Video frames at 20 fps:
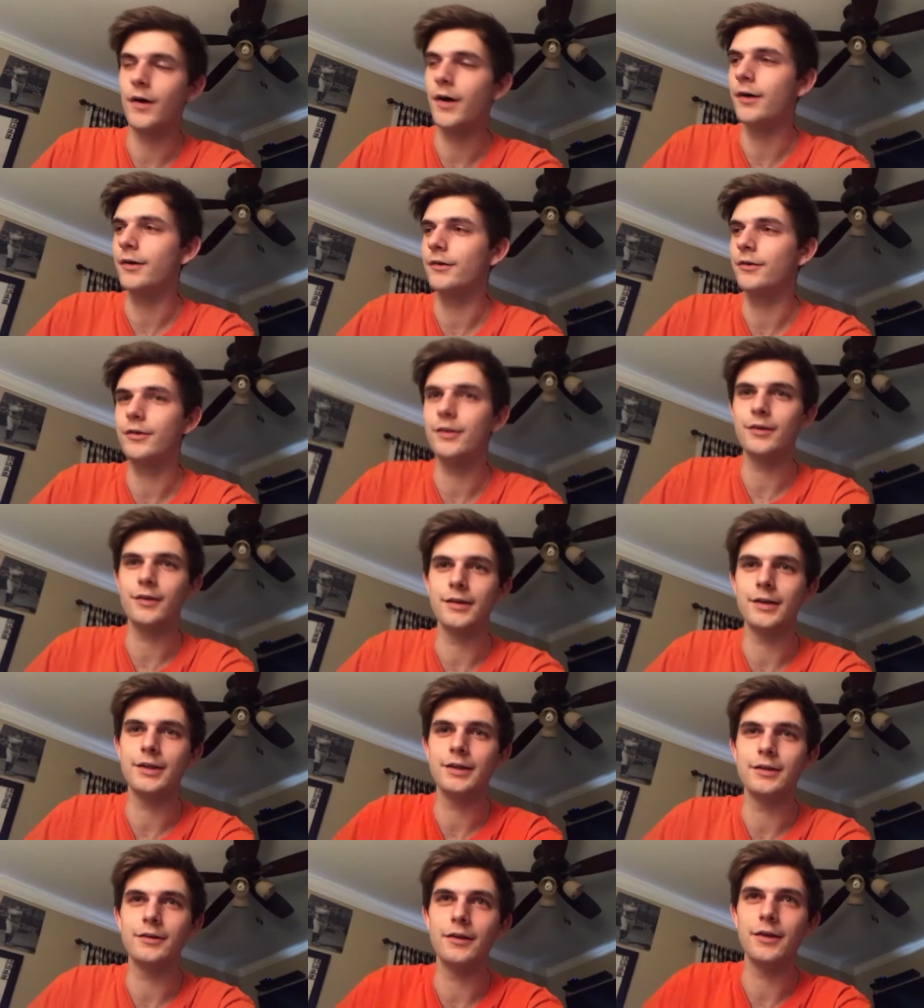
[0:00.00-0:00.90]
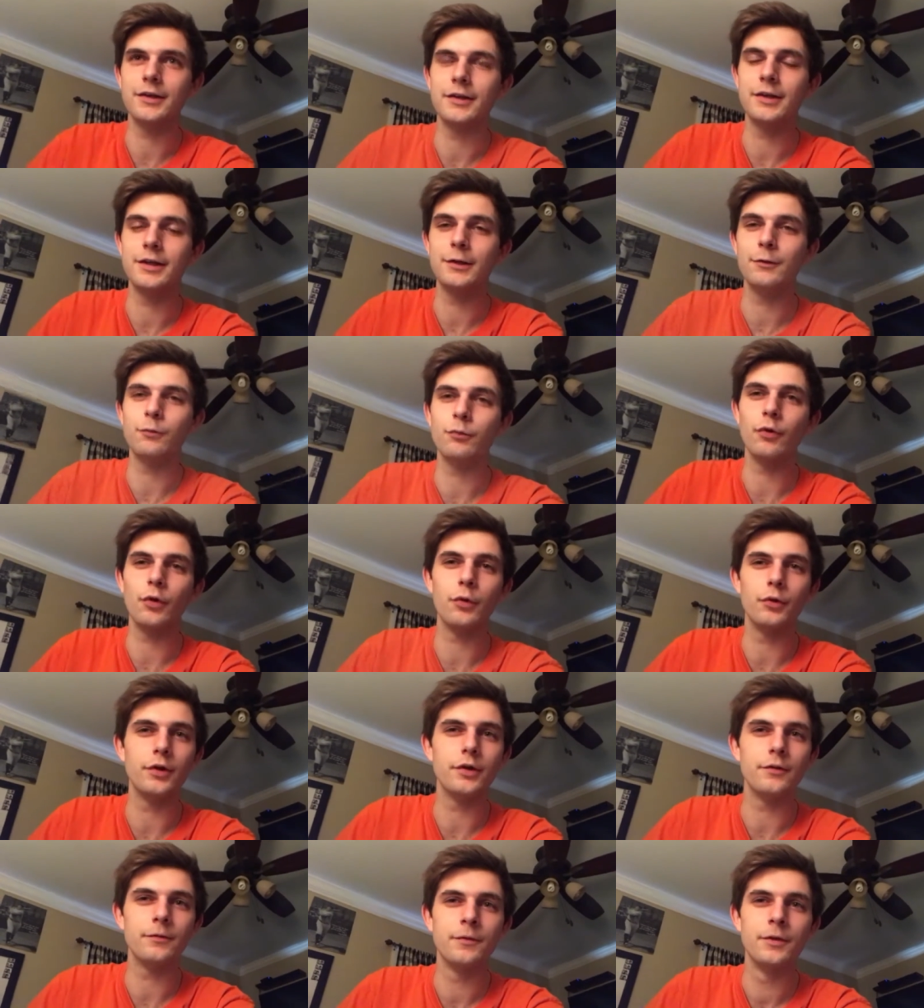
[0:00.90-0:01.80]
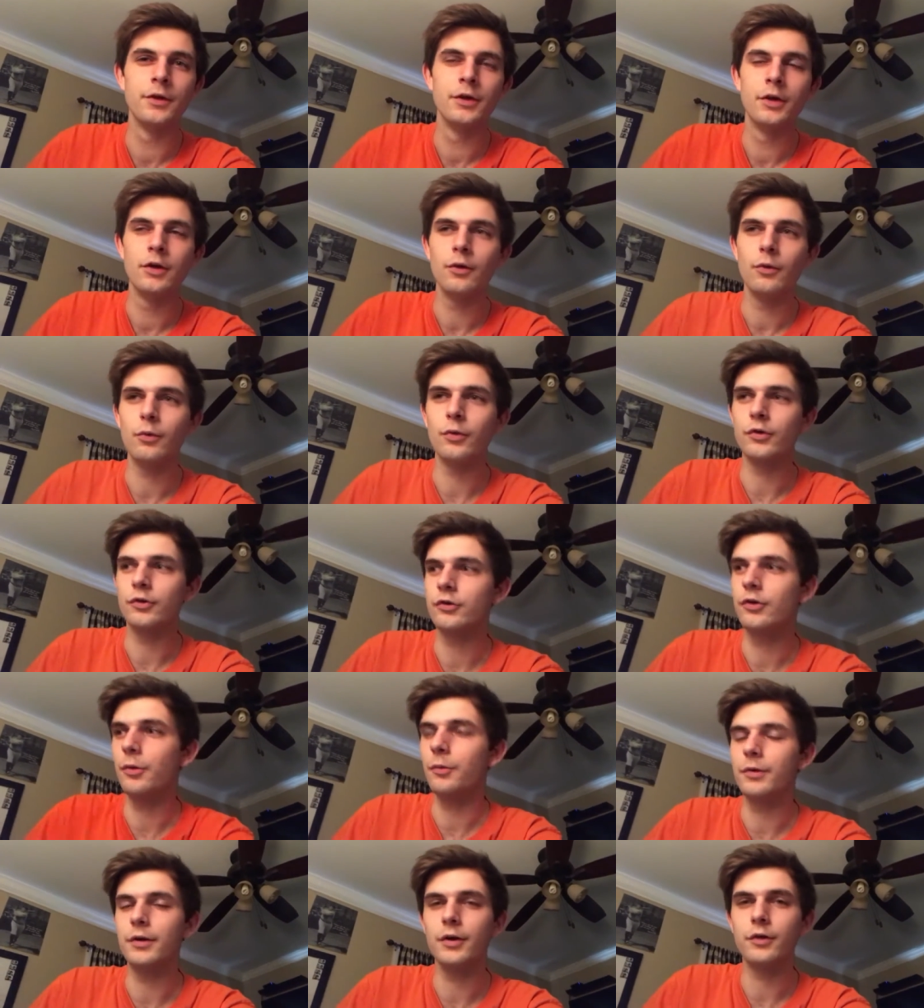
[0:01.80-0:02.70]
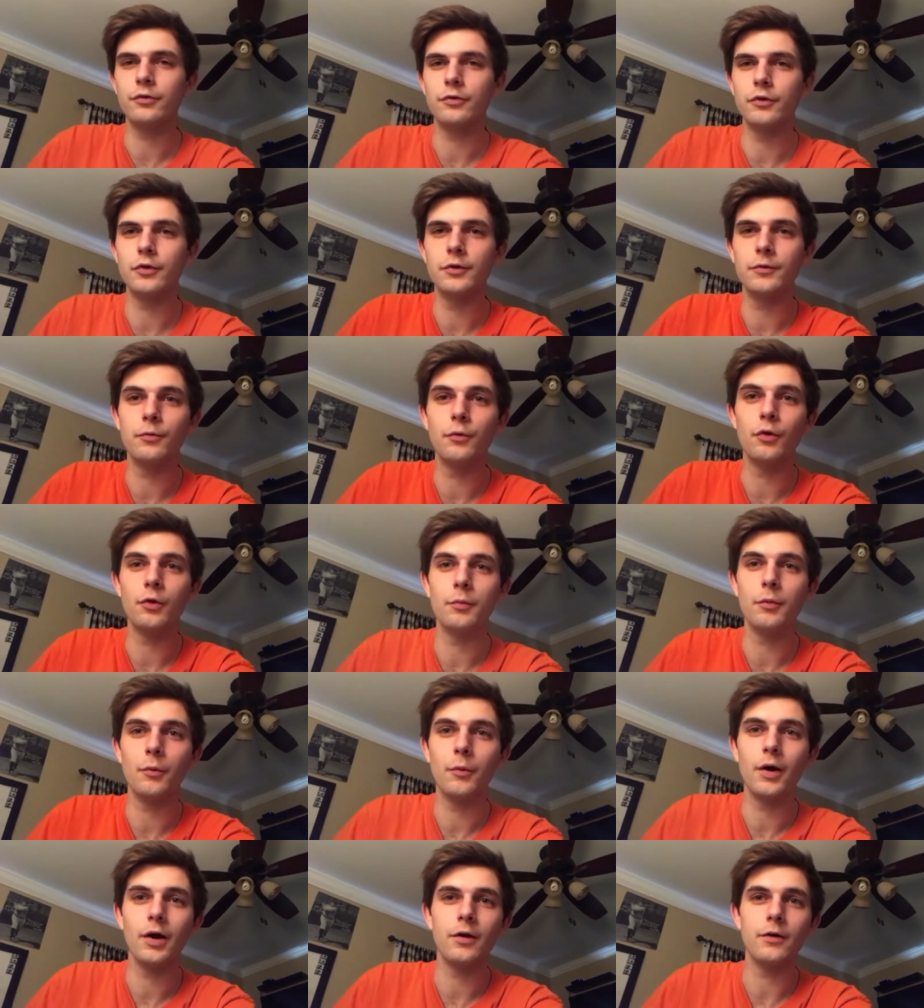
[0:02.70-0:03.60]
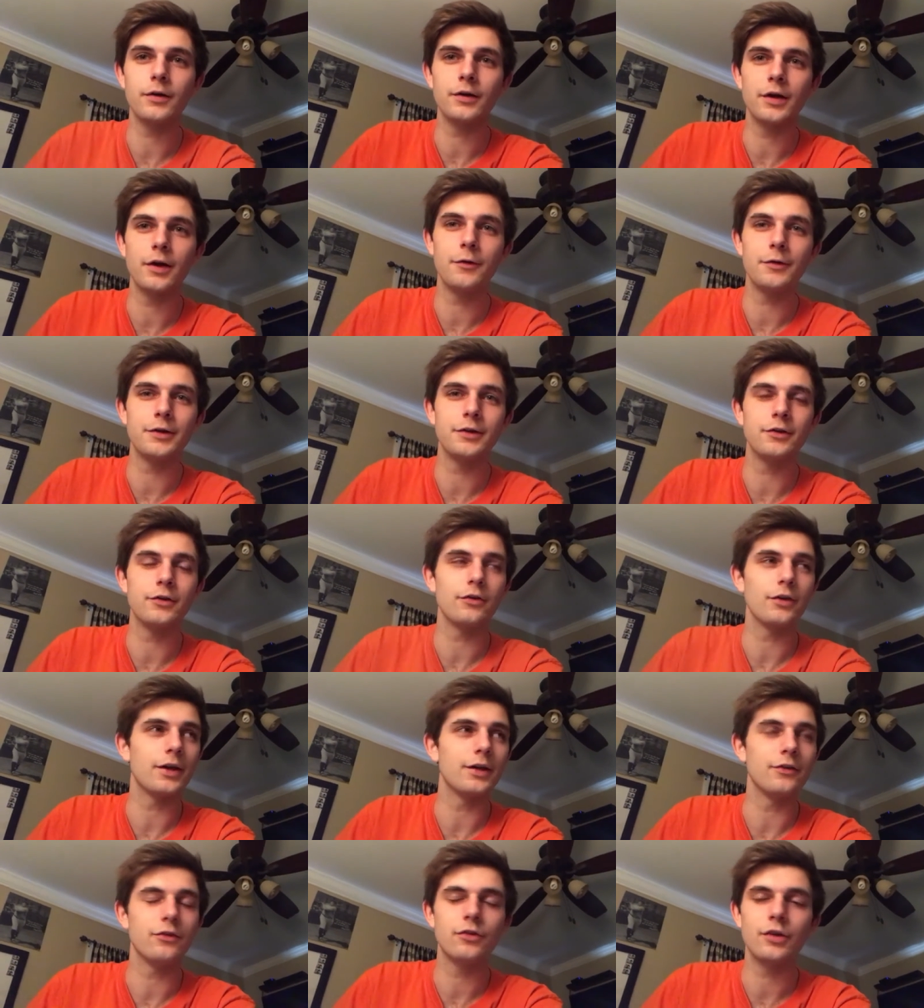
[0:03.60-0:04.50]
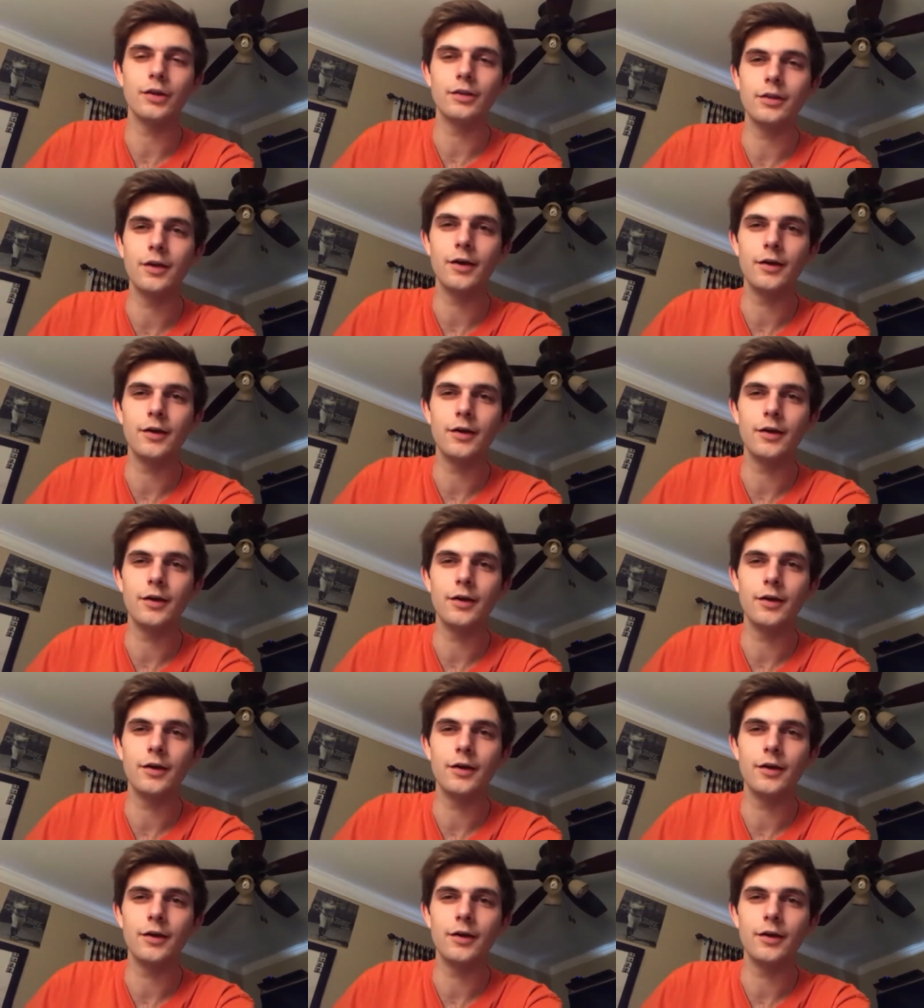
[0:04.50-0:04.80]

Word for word: Honestly, like he like he wrote it or someone else wrote it for him a while ago, and he just let it sit